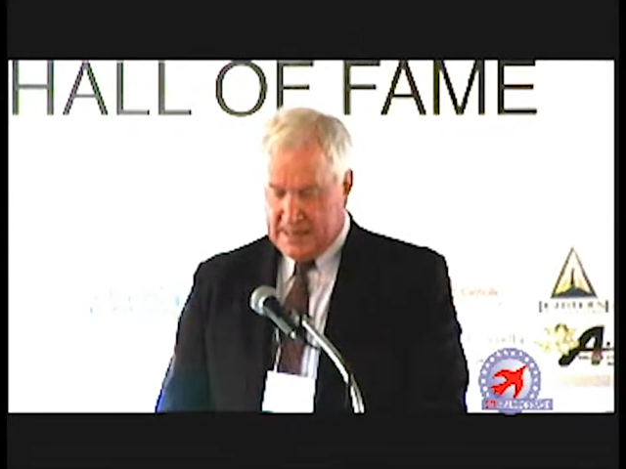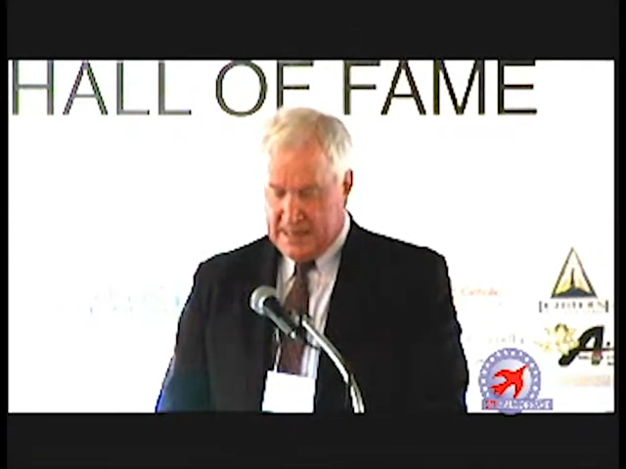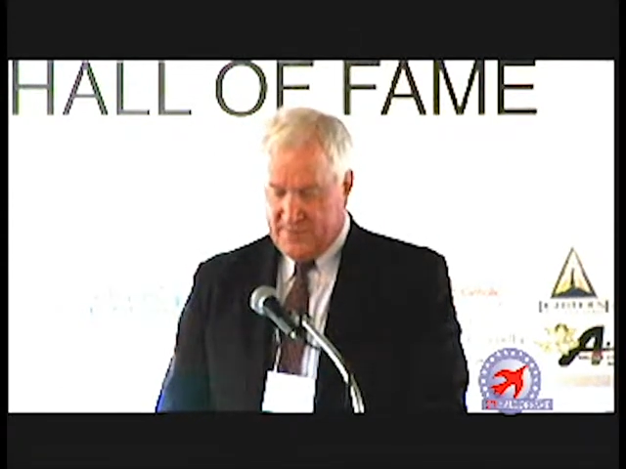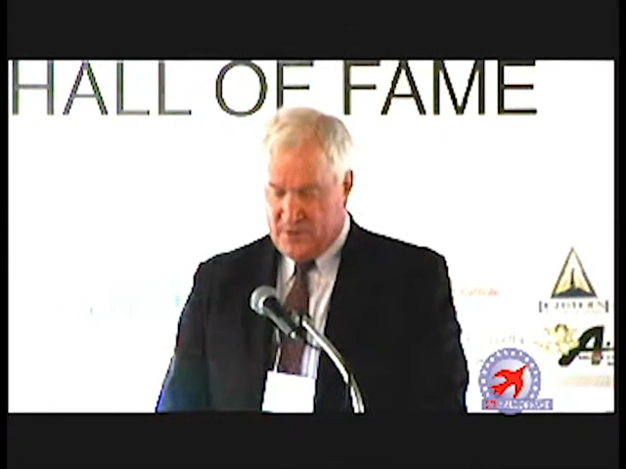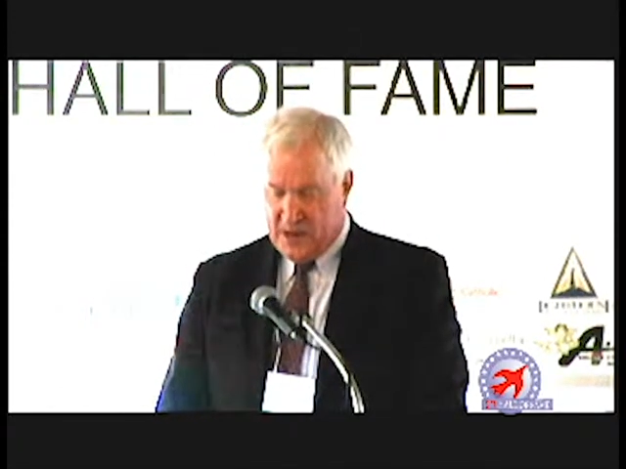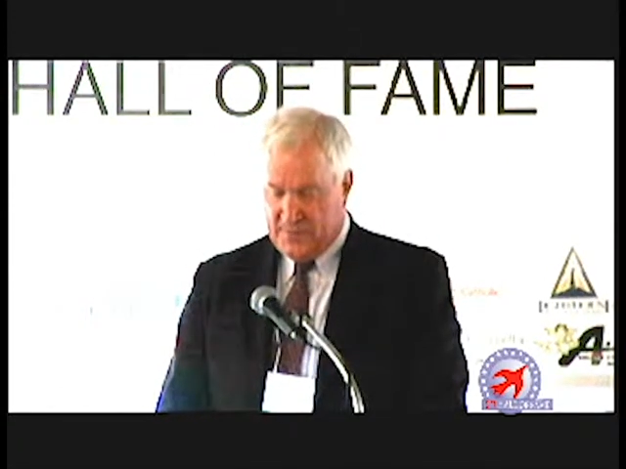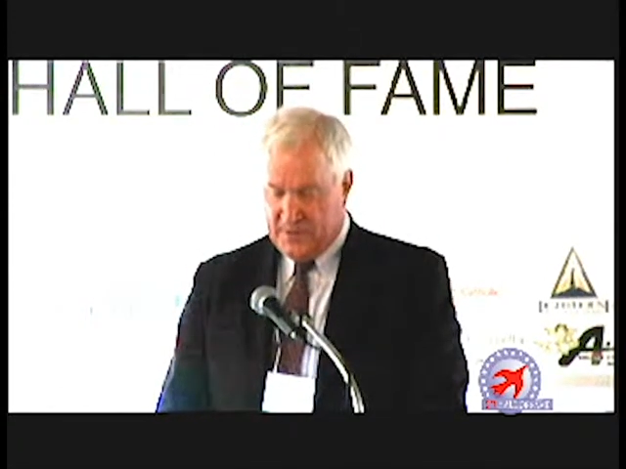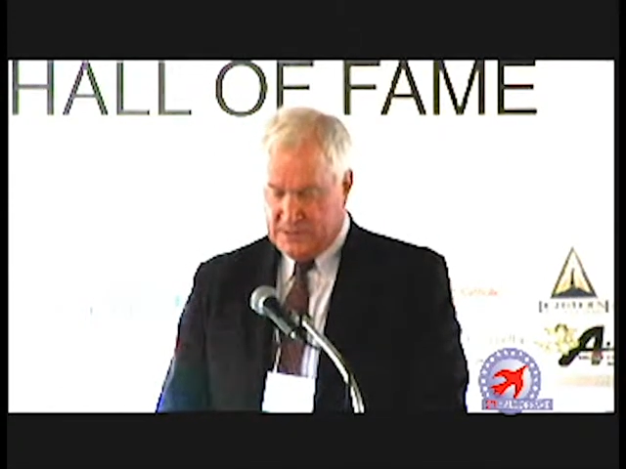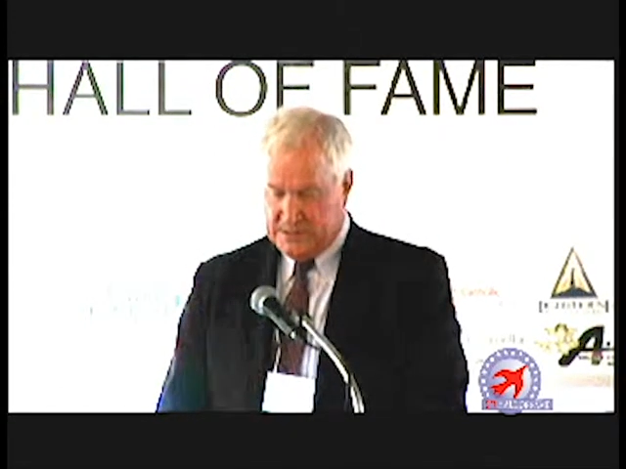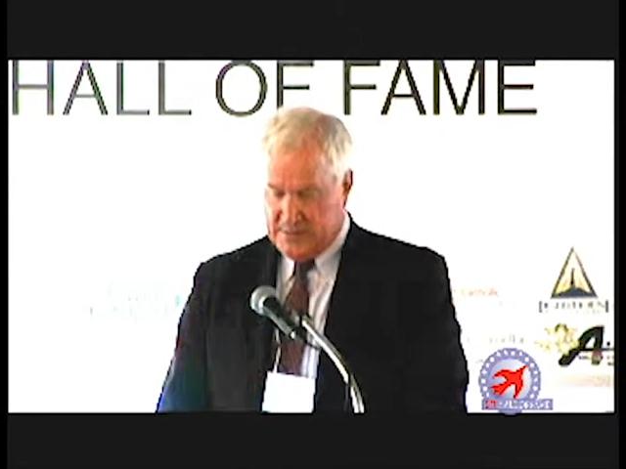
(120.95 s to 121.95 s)
Life
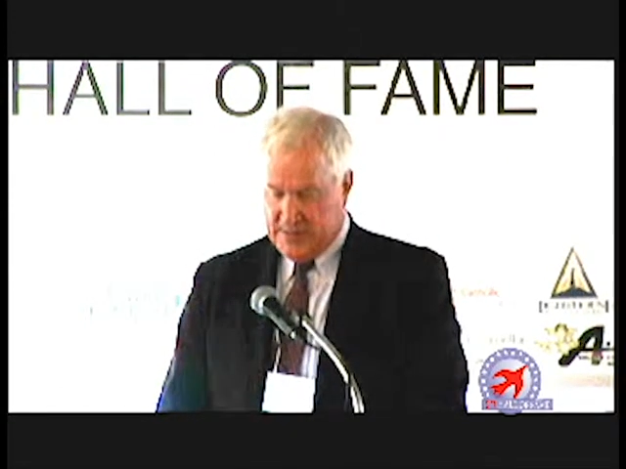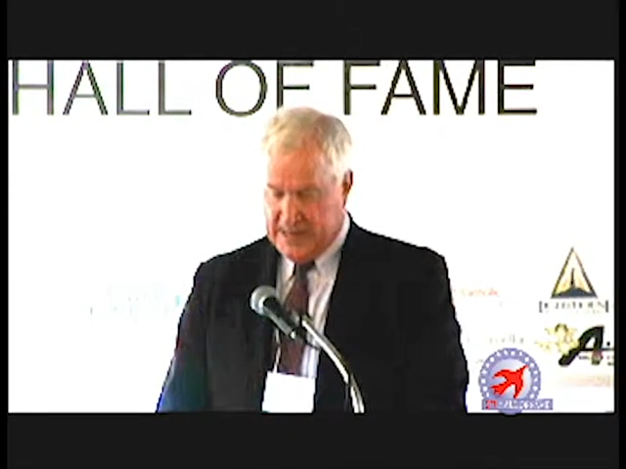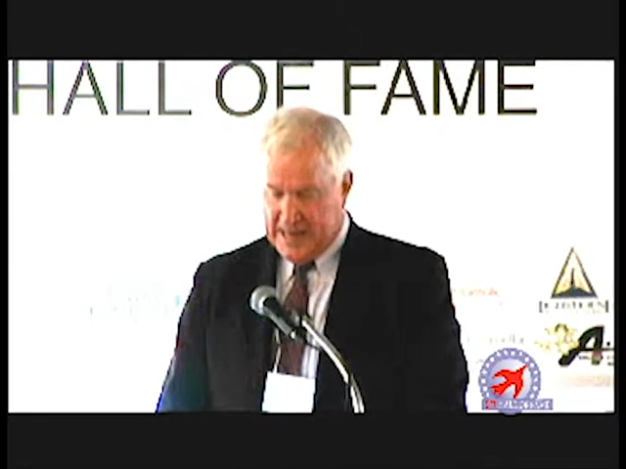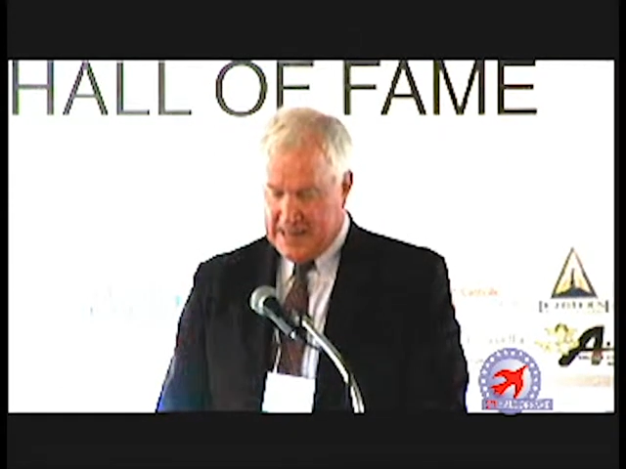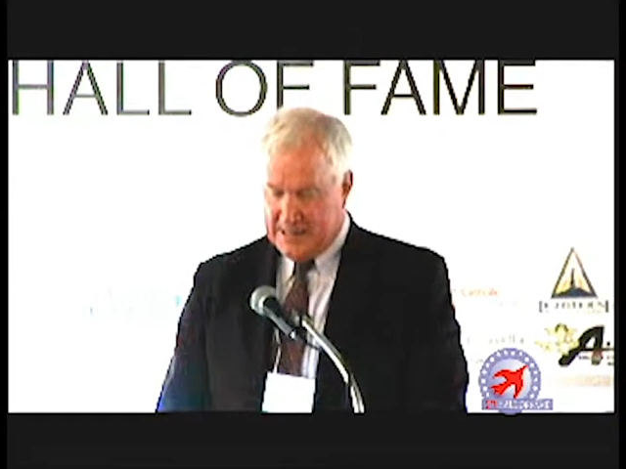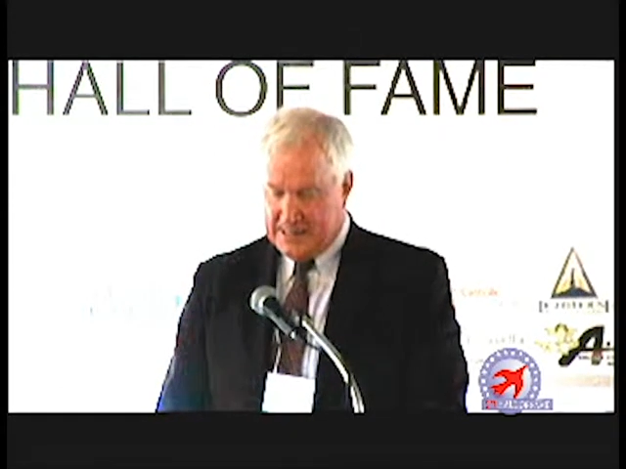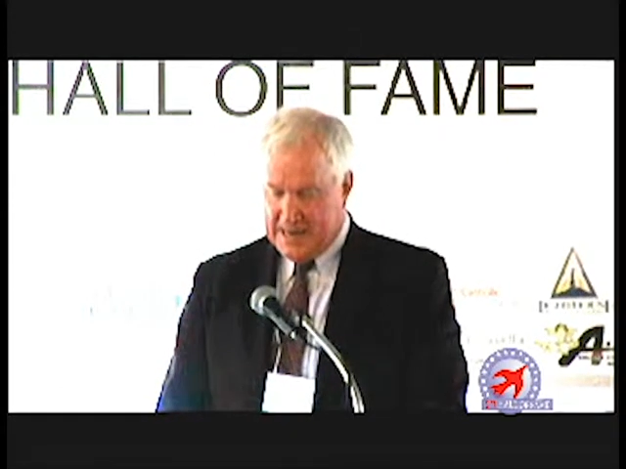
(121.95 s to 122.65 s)
office of the Catholic